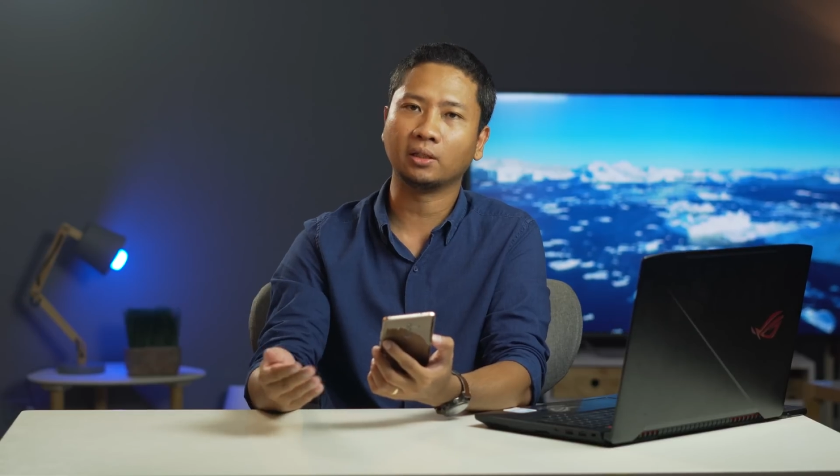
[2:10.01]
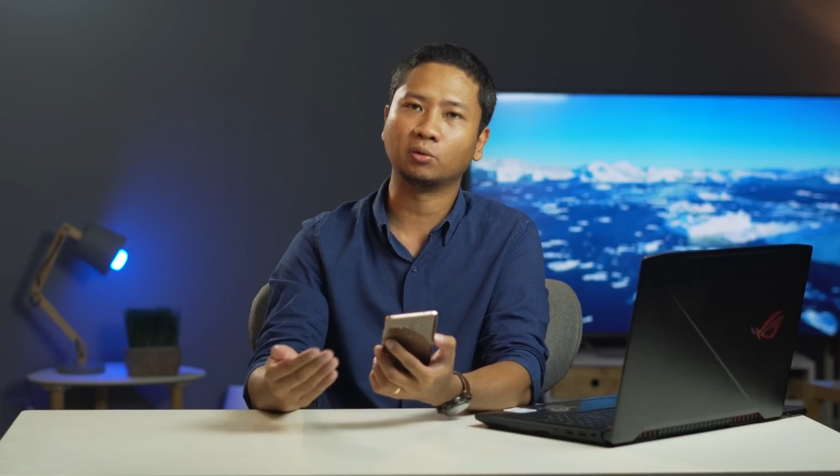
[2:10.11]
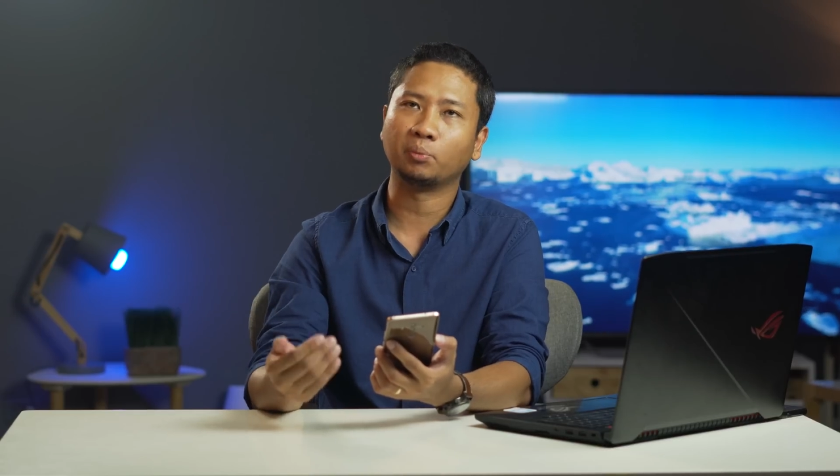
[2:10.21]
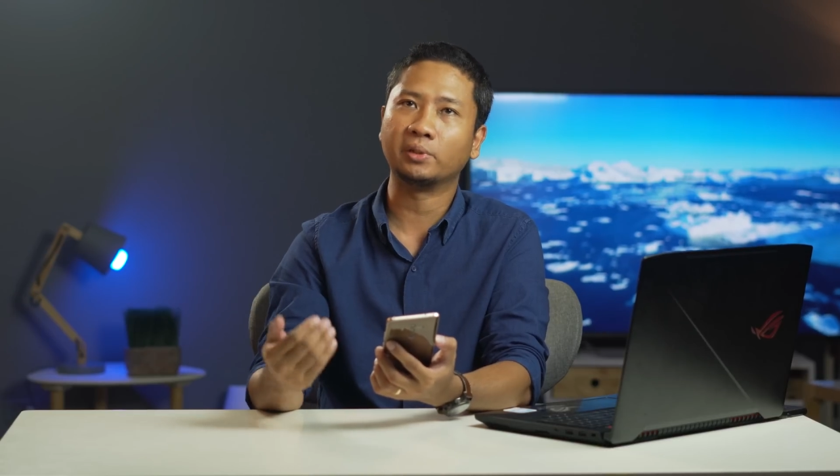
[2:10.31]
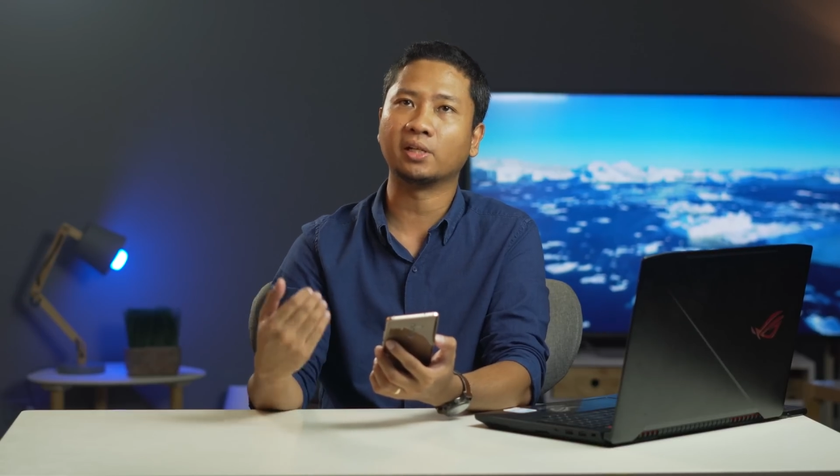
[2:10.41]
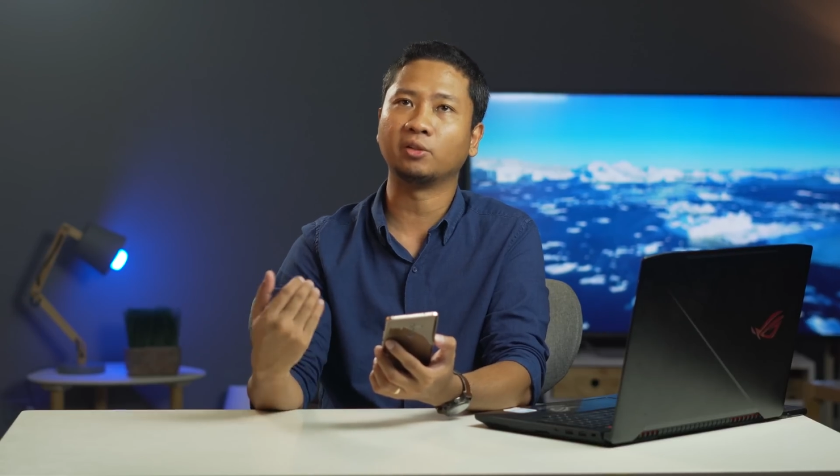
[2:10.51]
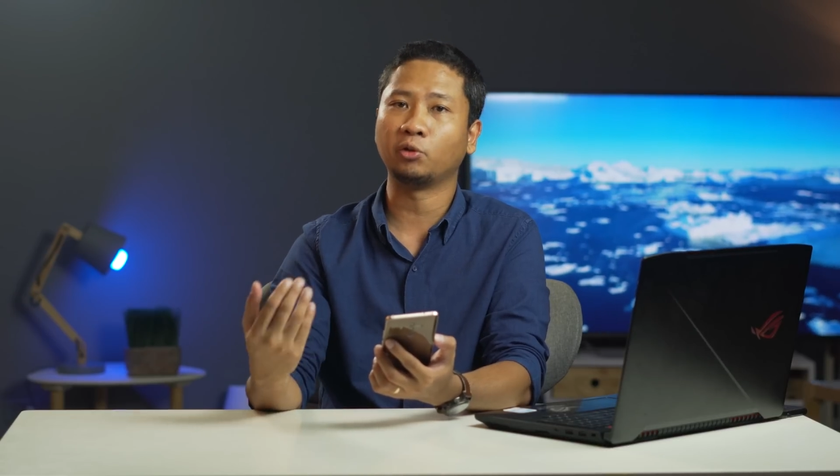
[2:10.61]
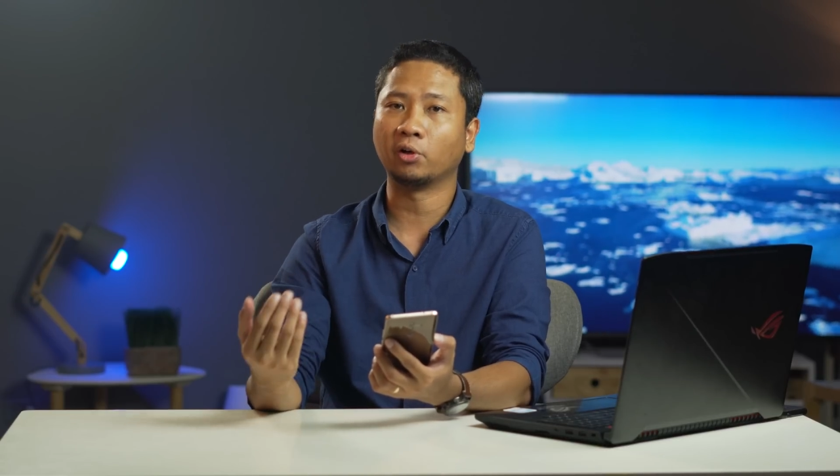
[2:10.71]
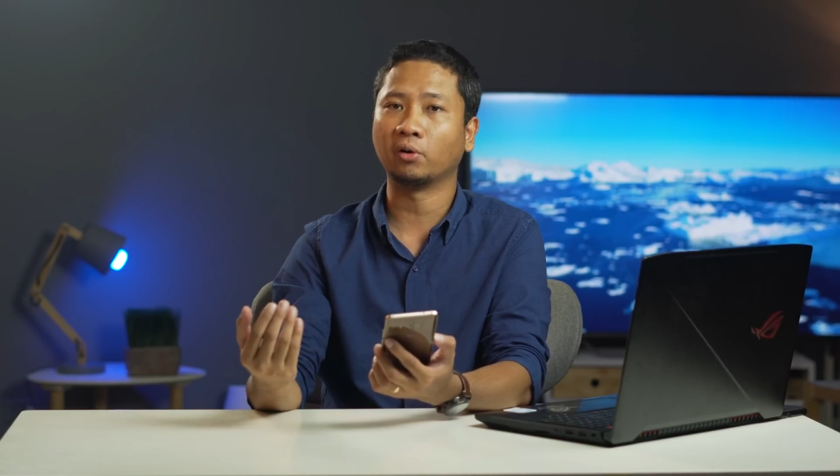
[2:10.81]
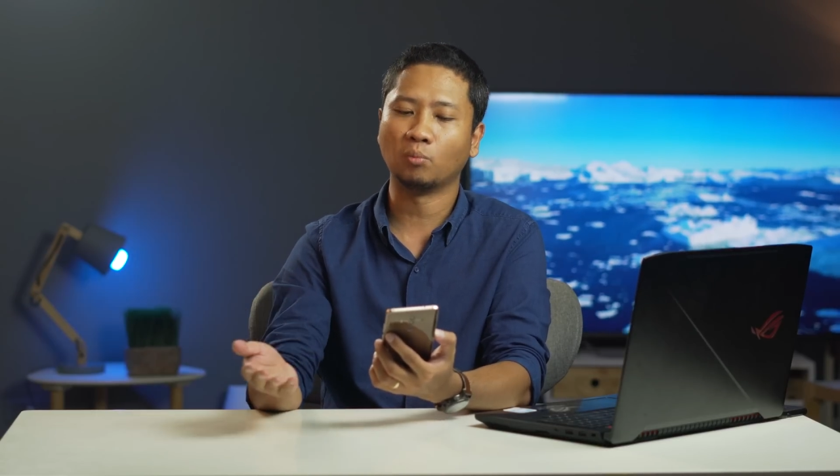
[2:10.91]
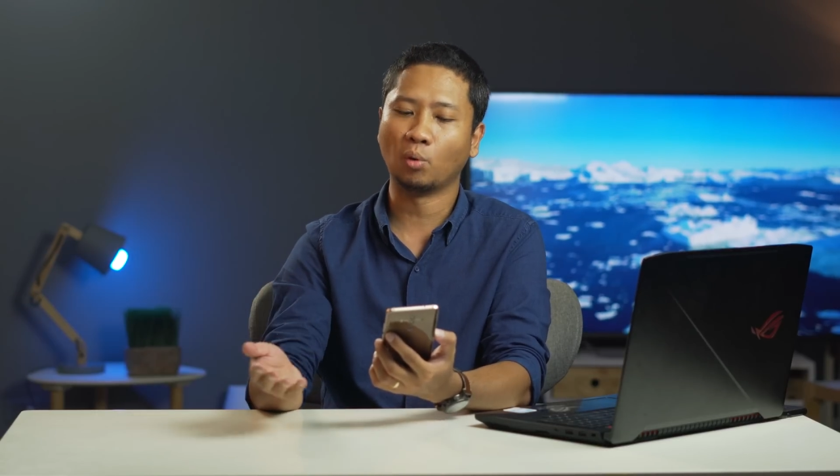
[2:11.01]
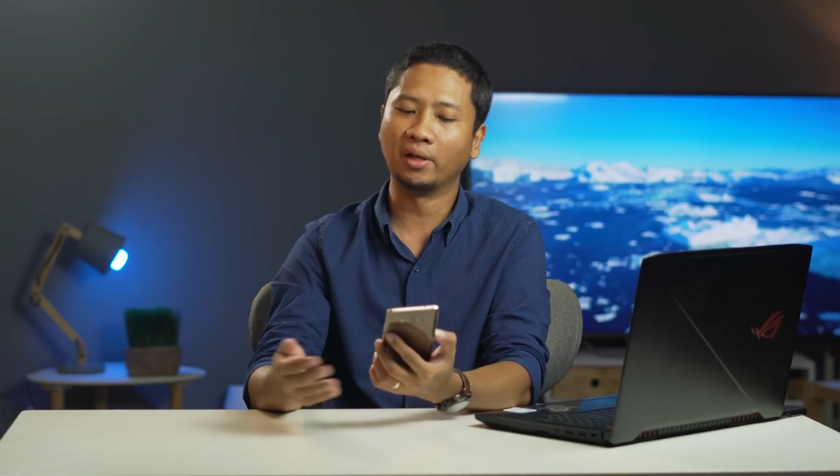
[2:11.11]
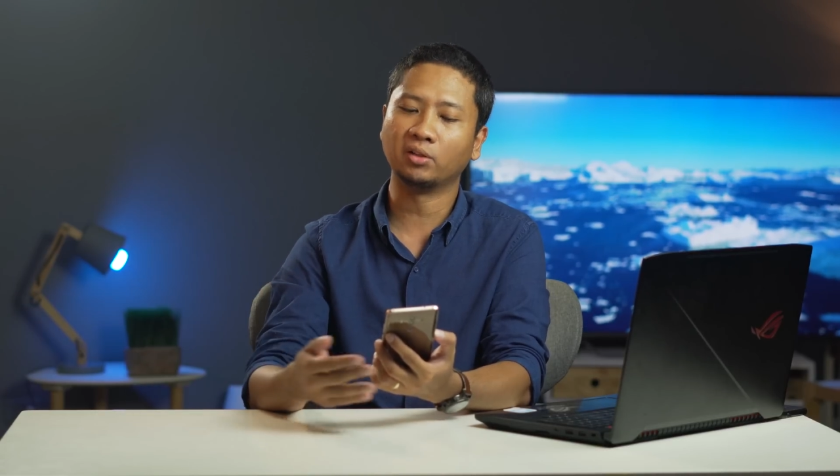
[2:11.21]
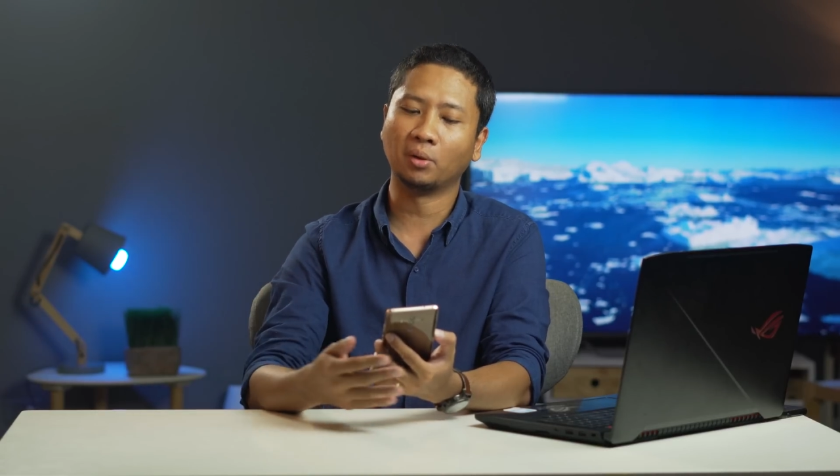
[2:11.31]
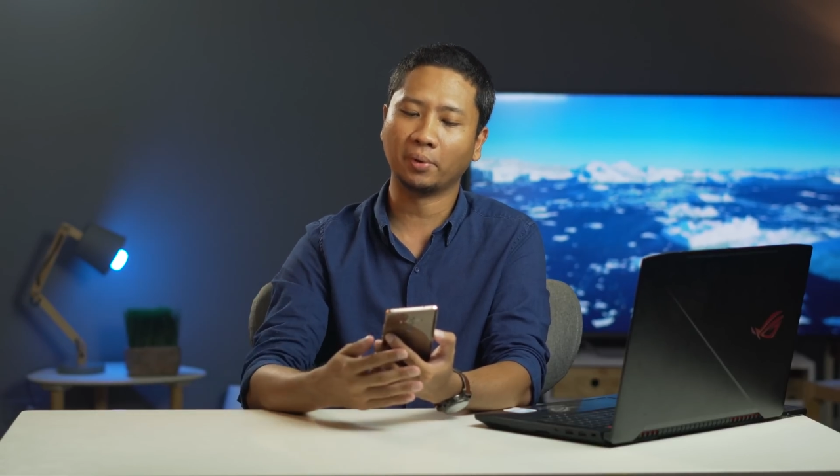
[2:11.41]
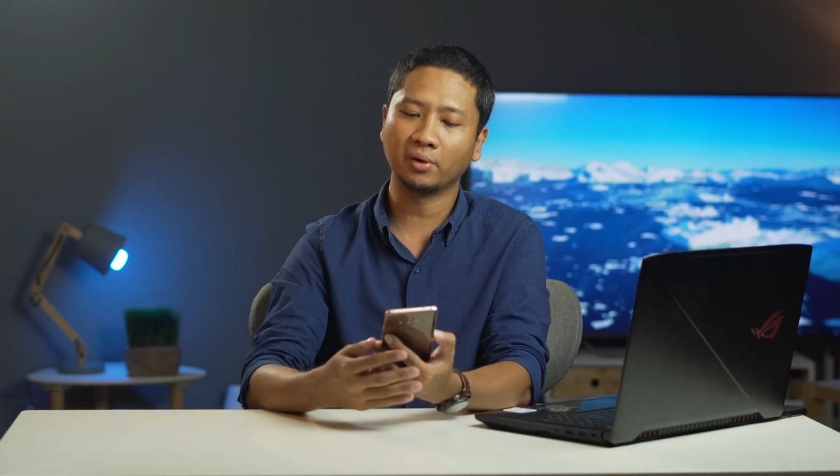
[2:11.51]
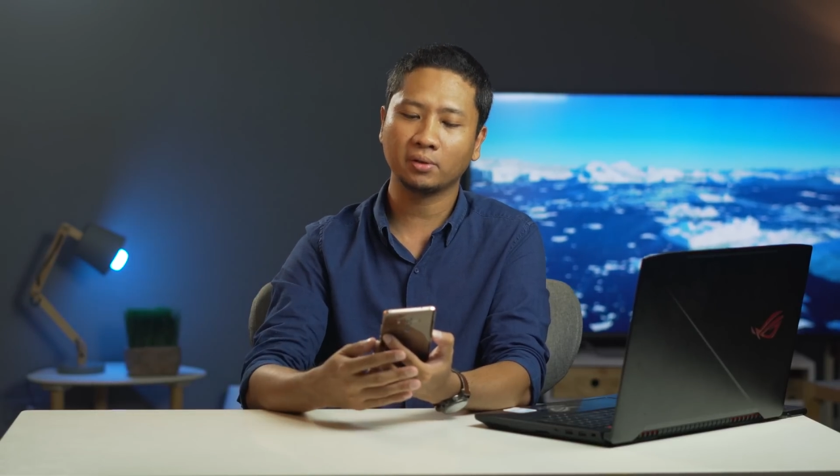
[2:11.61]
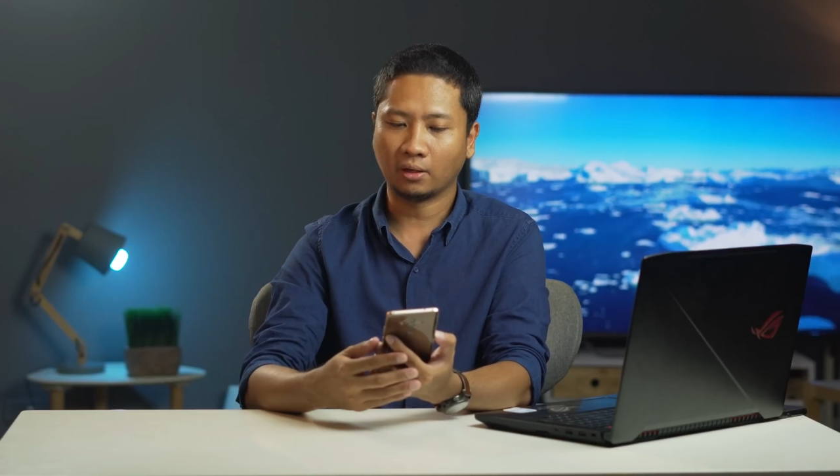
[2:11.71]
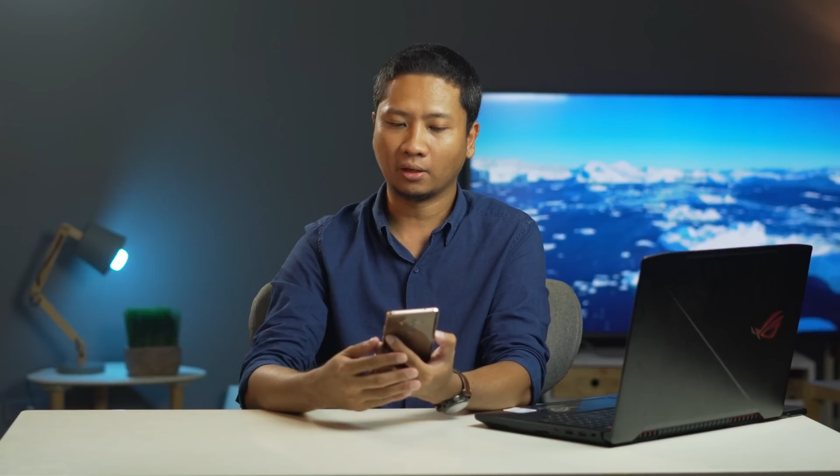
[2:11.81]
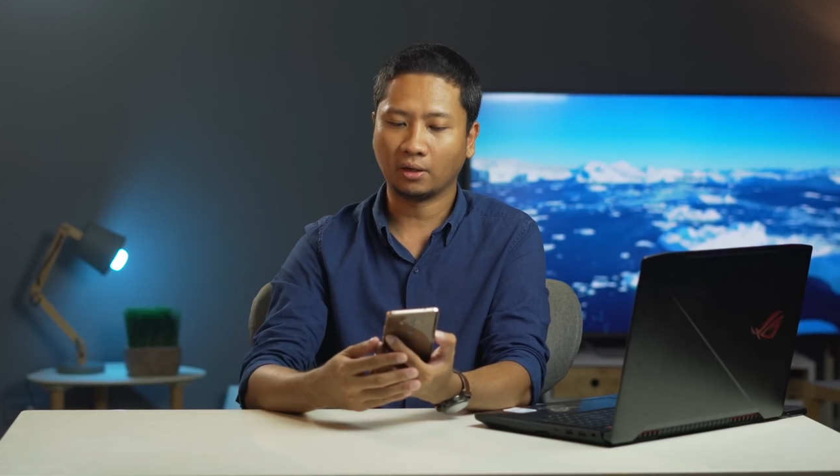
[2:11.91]
It will be sent to your mobile
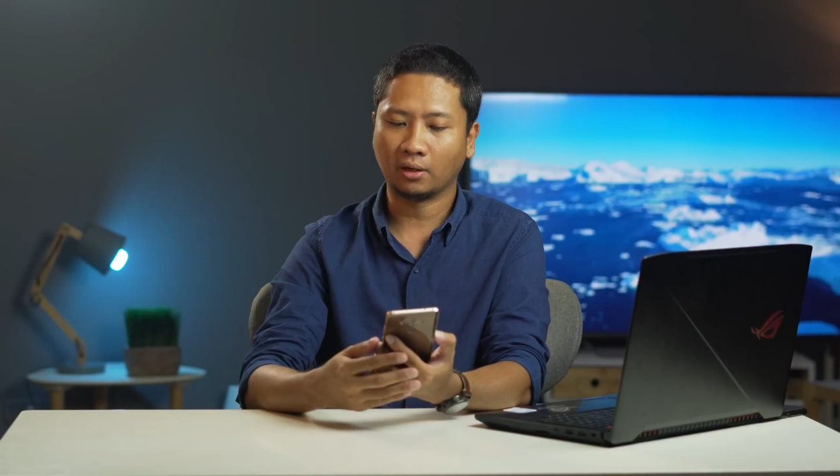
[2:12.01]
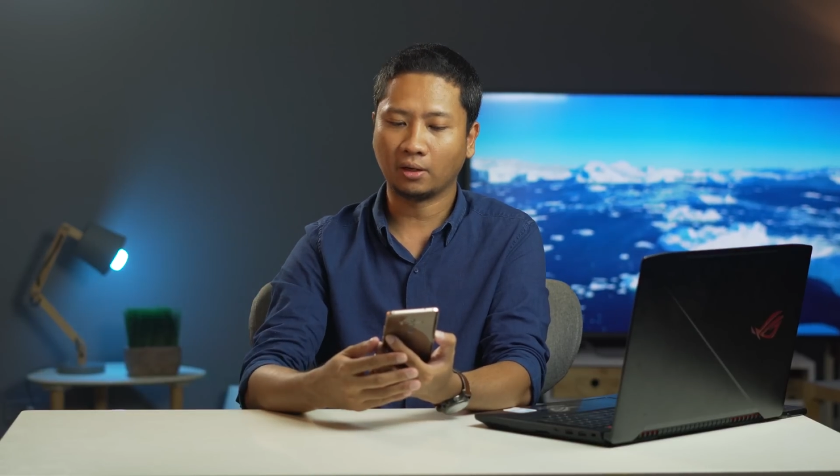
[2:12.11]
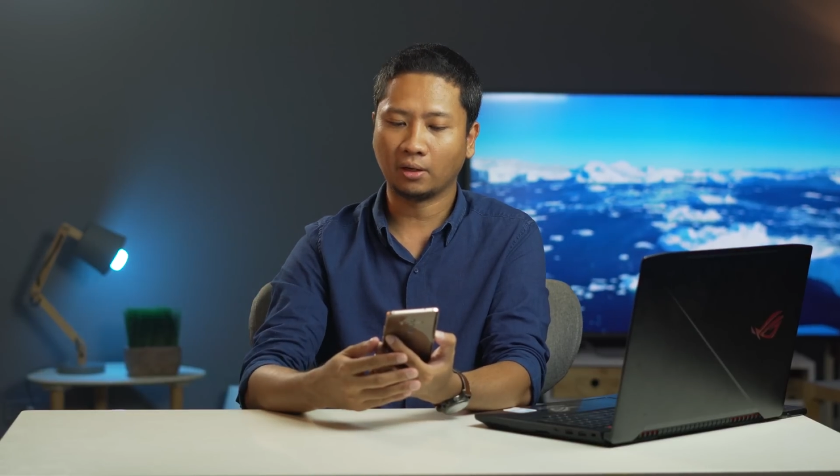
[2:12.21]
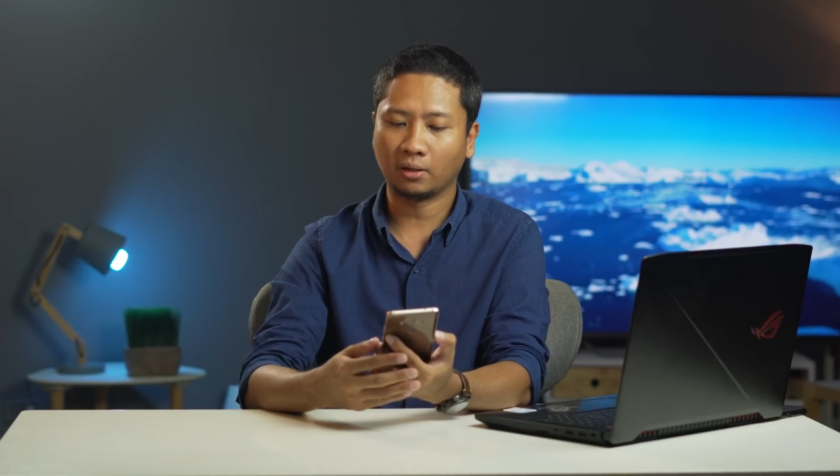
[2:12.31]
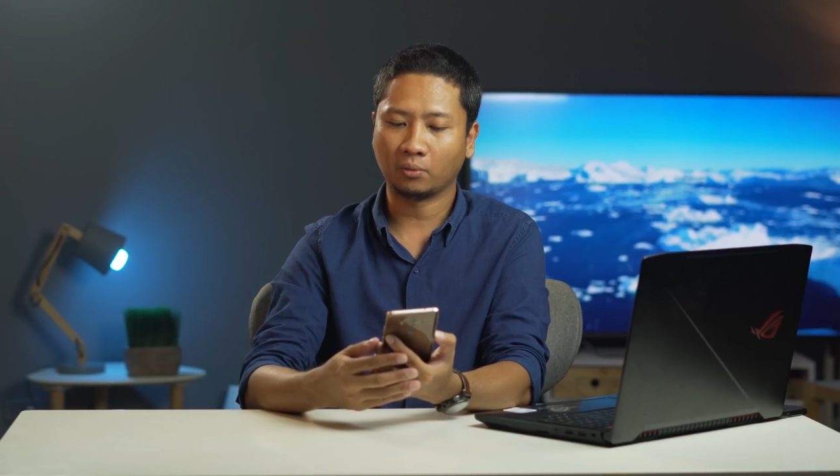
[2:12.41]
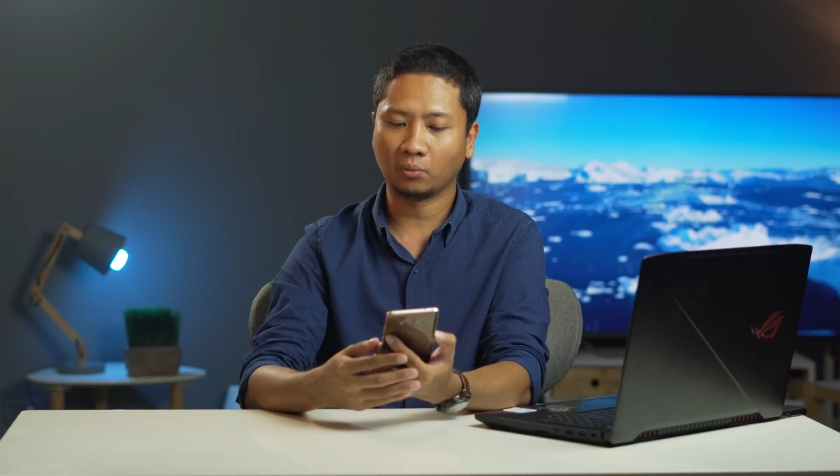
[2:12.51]
number. And